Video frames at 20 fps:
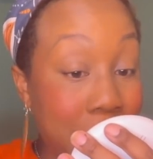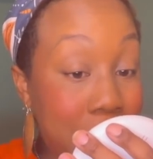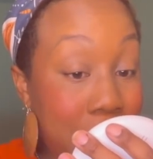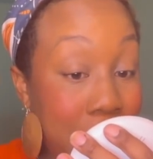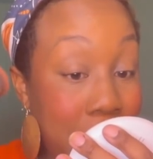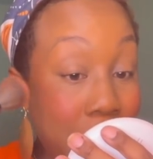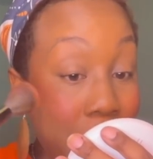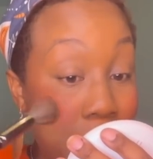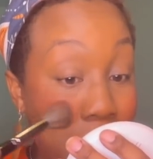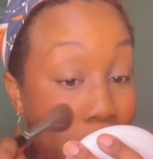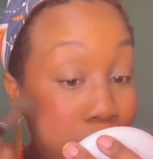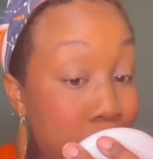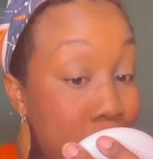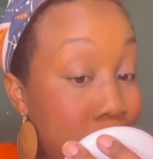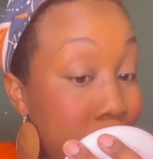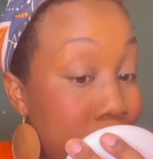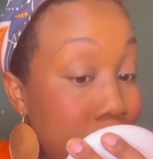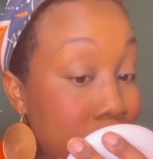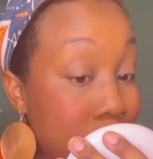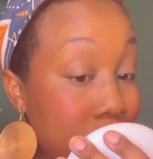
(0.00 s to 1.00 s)

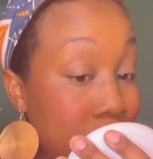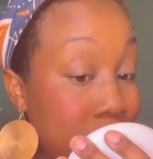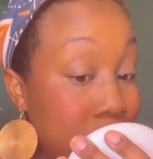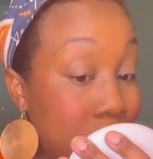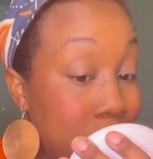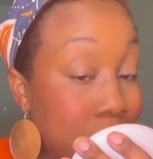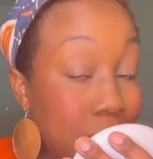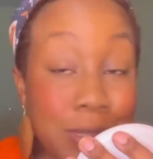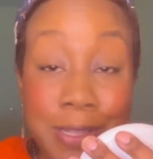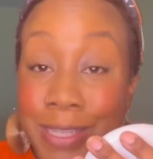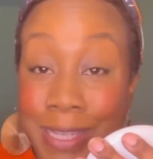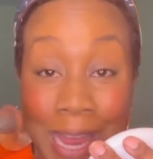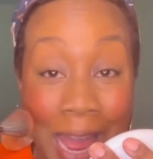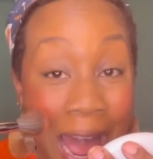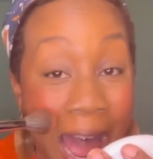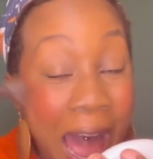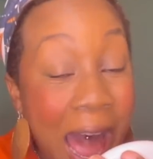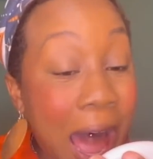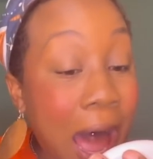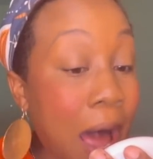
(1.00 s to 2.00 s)
You,
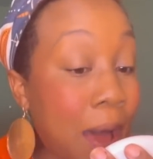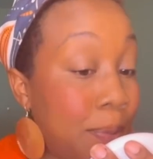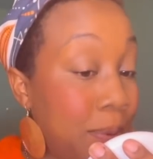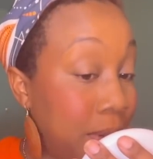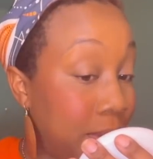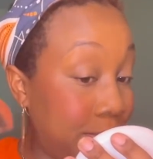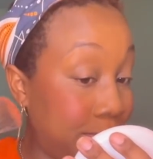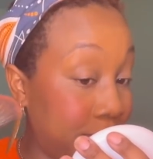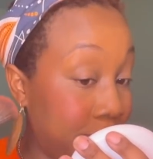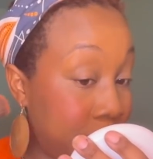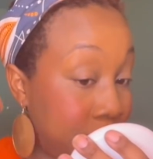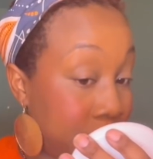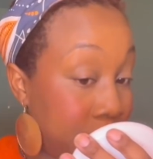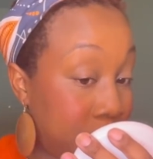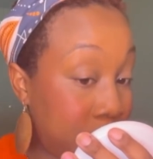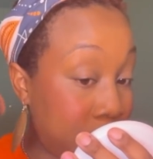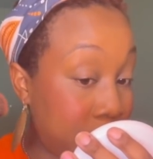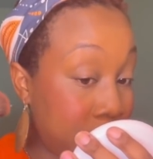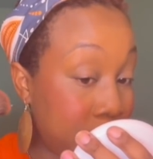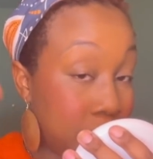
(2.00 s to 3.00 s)
Tab,
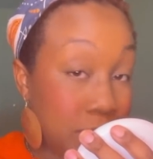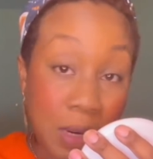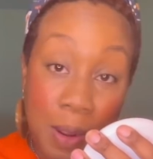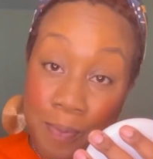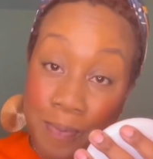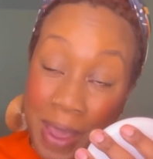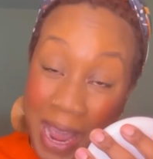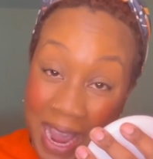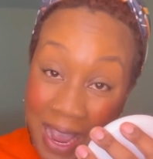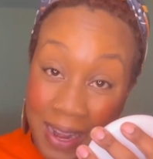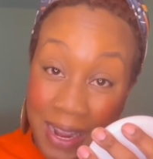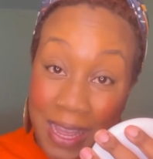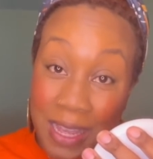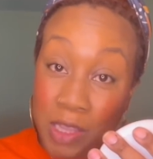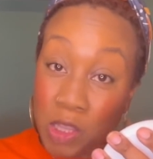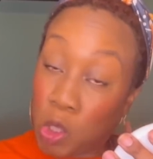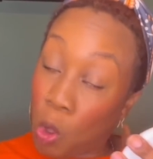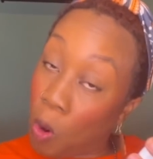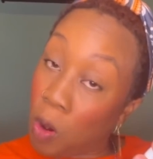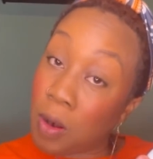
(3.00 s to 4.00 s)
Manny,
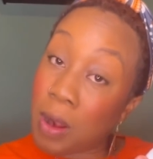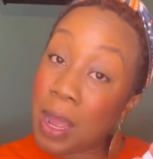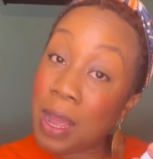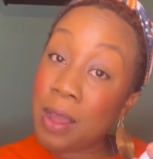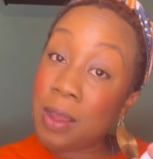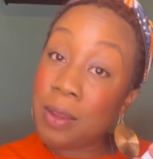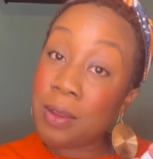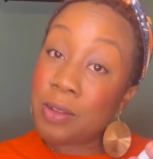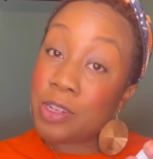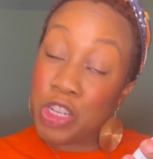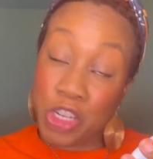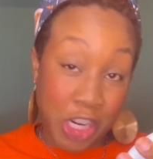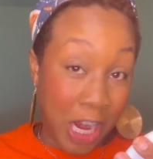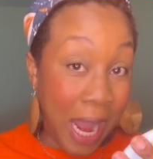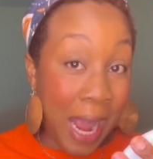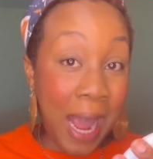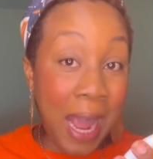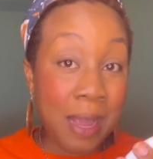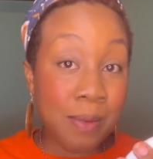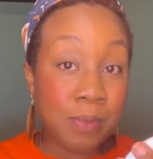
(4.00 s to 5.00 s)
Laura,
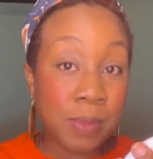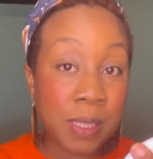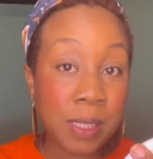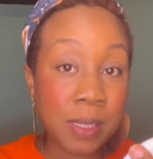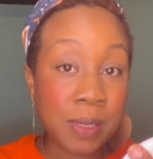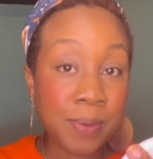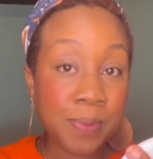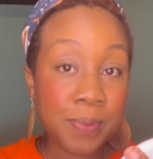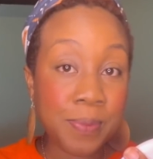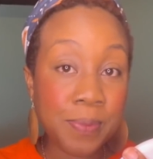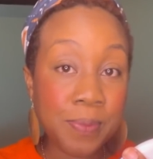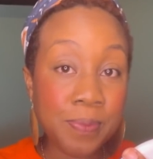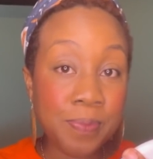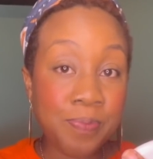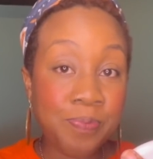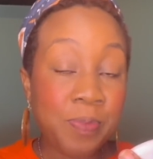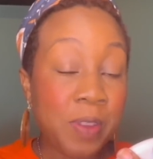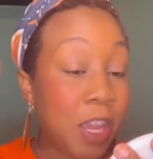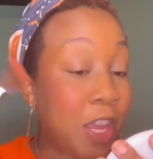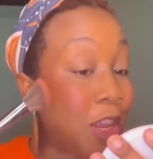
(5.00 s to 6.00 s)
James,
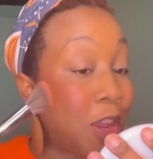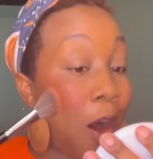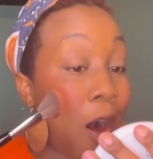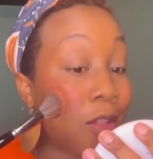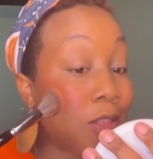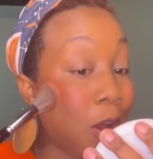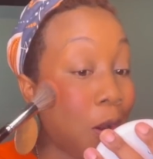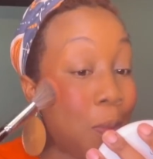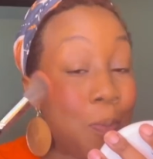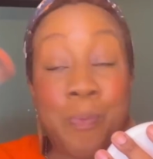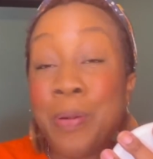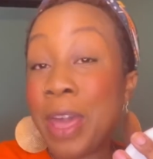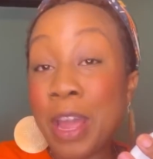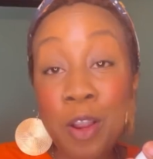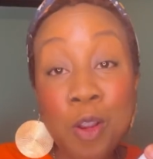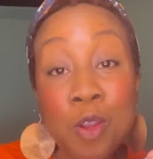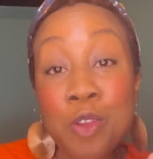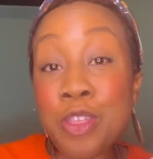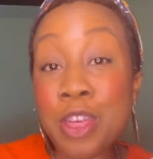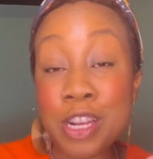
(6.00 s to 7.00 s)
y'all are
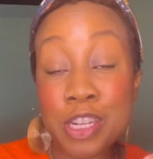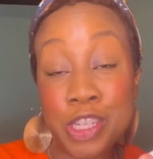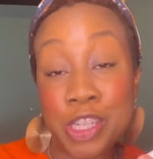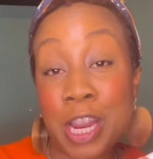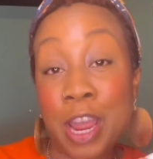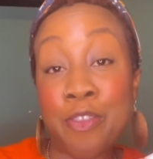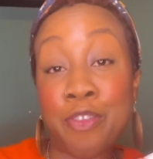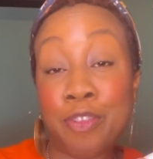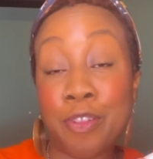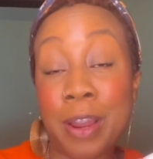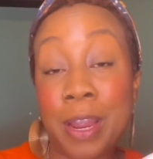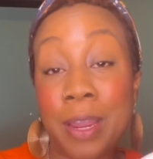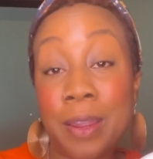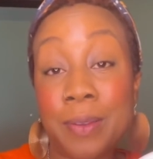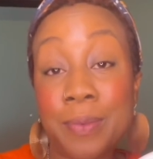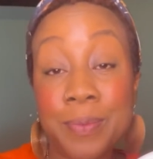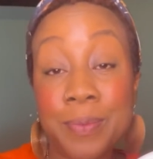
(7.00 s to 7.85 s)
bigger than Jeffree.